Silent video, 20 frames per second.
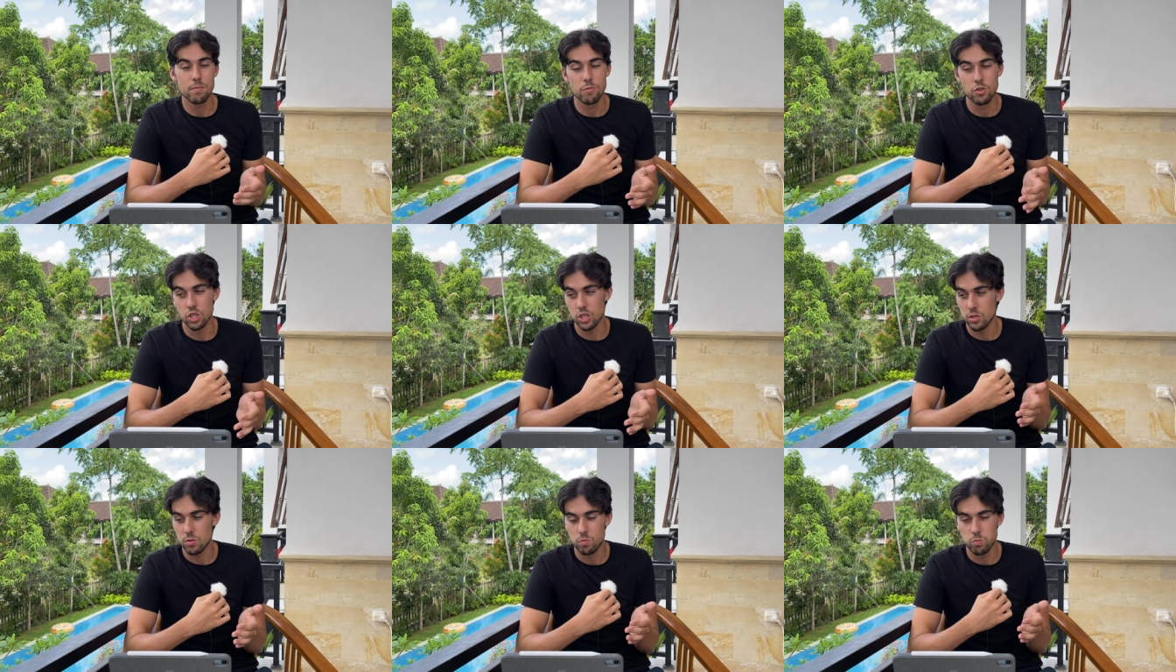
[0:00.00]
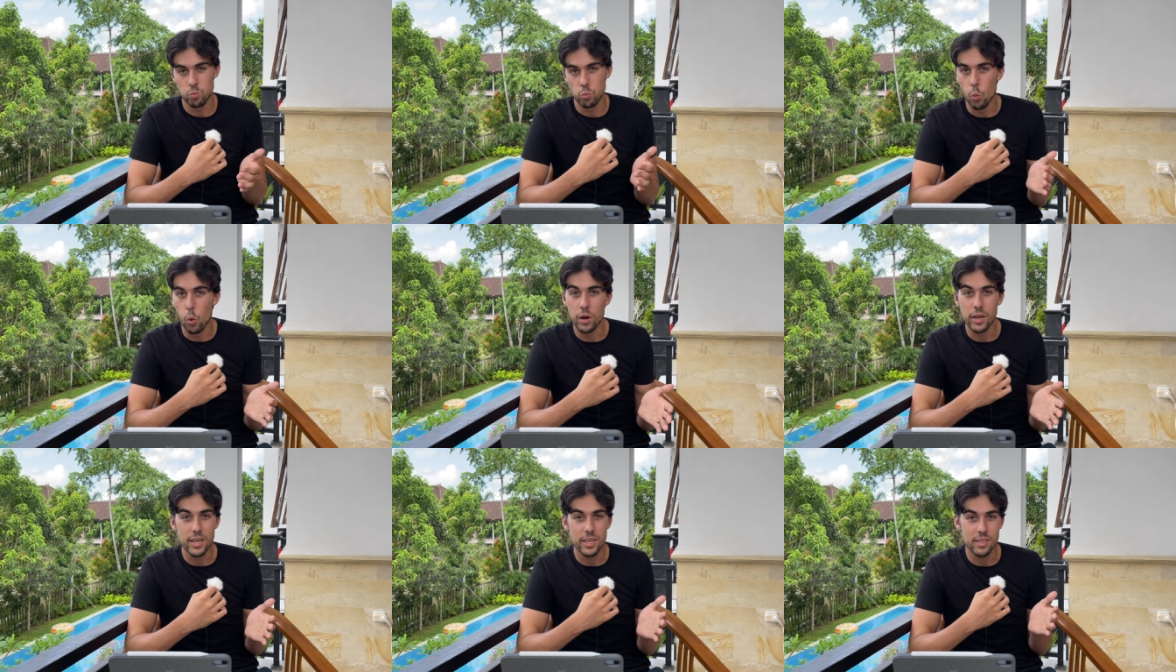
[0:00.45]
just
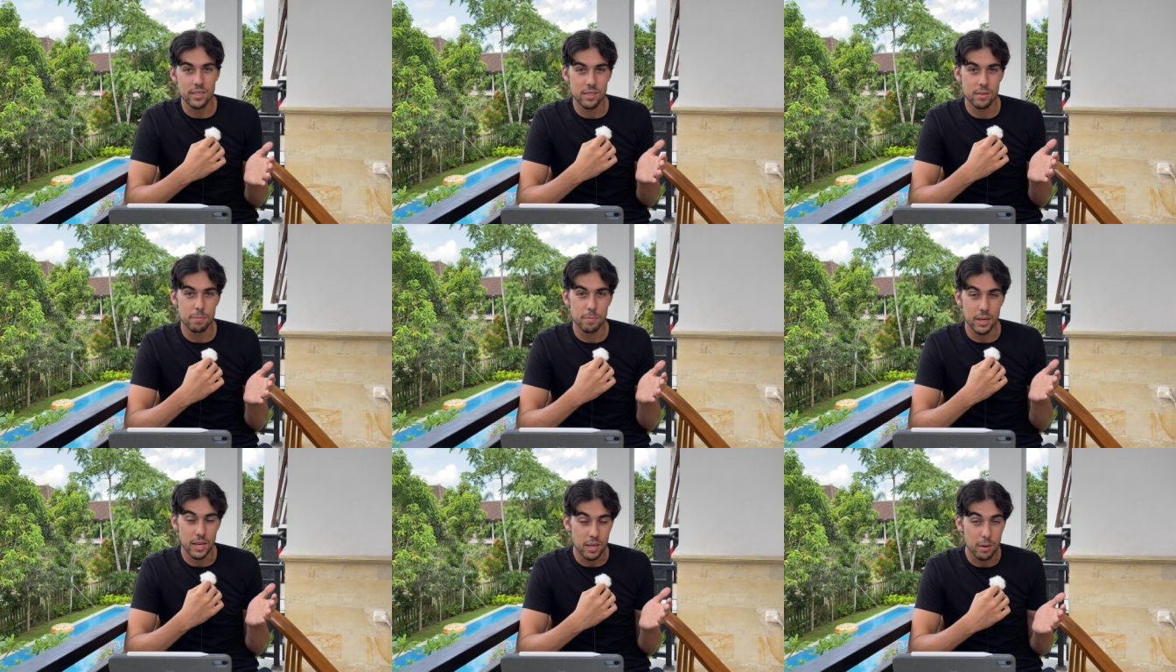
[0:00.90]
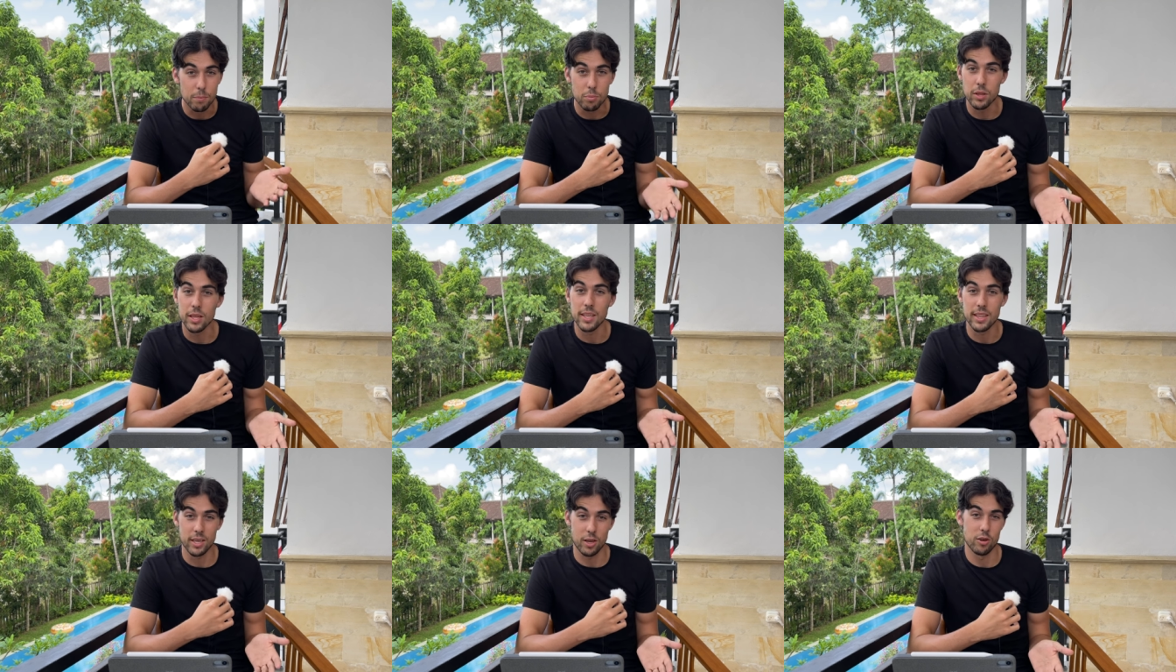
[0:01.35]
wanting to be
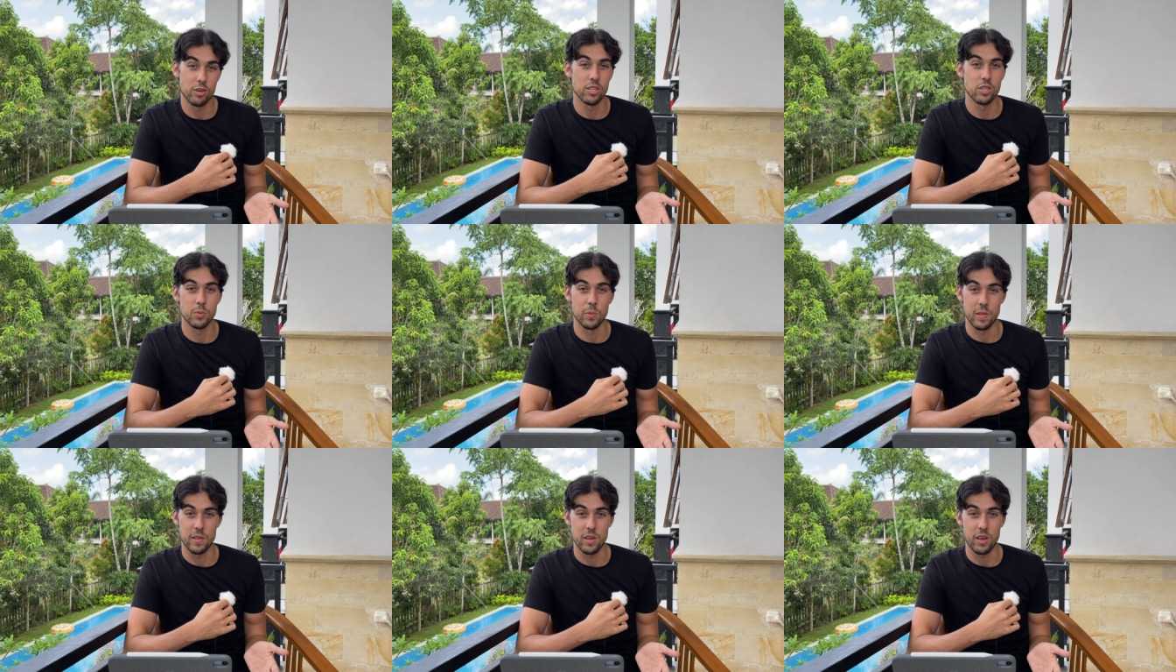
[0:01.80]
completely honest with you